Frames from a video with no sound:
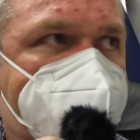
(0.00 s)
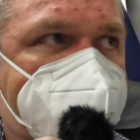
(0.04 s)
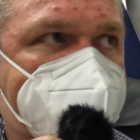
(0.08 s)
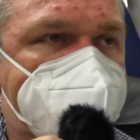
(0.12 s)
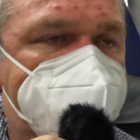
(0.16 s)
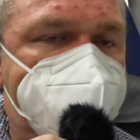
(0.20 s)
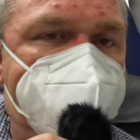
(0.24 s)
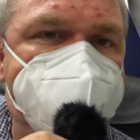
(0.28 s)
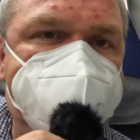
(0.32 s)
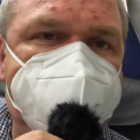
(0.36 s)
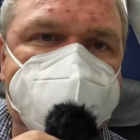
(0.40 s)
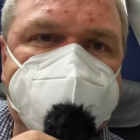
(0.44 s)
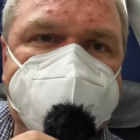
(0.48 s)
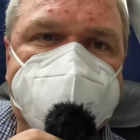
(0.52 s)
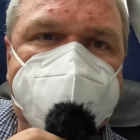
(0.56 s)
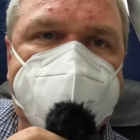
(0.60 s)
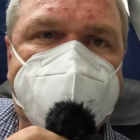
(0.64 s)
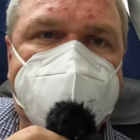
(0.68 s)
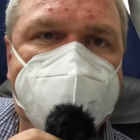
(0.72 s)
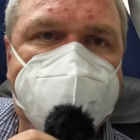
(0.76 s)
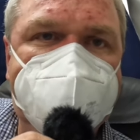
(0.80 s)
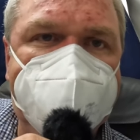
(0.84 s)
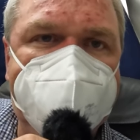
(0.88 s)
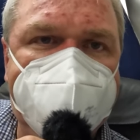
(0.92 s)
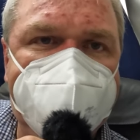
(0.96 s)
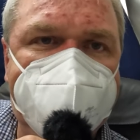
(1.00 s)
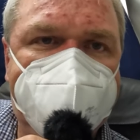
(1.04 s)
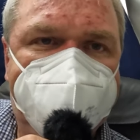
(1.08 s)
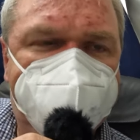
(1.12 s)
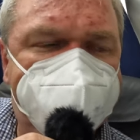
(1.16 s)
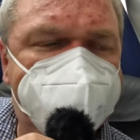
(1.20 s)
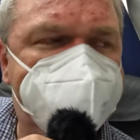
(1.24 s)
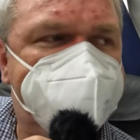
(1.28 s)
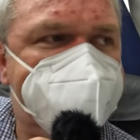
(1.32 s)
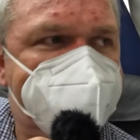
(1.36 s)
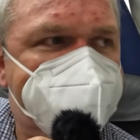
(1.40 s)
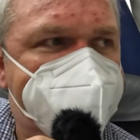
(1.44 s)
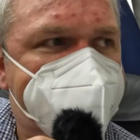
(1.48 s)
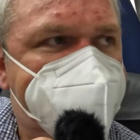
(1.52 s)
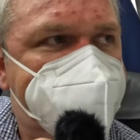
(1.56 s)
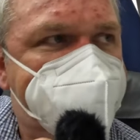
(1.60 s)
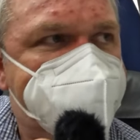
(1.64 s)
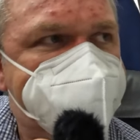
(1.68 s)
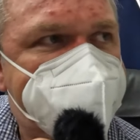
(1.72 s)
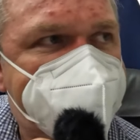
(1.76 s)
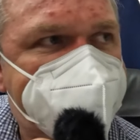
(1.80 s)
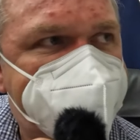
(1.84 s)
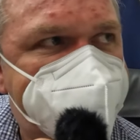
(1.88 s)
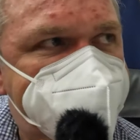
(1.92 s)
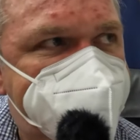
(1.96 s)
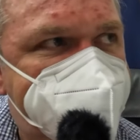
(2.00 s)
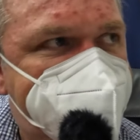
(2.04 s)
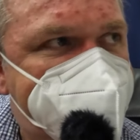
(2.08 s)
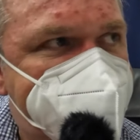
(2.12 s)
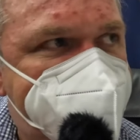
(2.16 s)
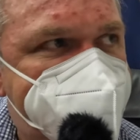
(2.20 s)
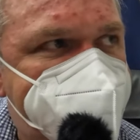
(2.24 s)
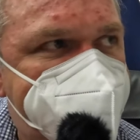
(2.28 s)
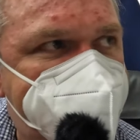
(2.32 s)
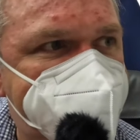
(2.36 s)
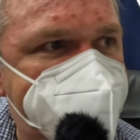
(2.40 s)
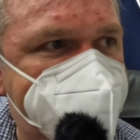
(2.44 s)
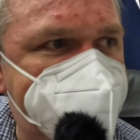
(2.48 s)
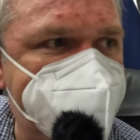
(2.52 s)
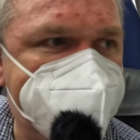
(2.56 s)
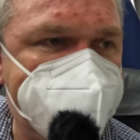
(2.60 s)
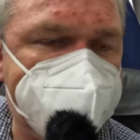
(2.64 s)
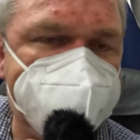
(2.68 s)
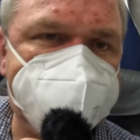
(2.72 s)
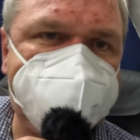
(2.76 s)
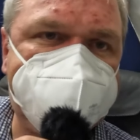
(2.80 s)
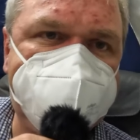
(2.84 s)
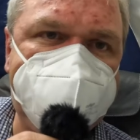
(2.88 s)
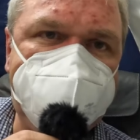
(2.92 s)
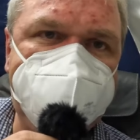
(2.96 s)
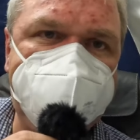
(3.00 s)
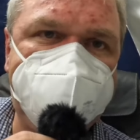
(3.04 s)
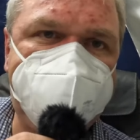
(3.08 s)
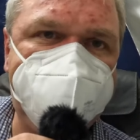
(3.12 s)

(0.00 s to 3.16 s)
Manchester. Another delay. Second flight in a row with Lufthansa.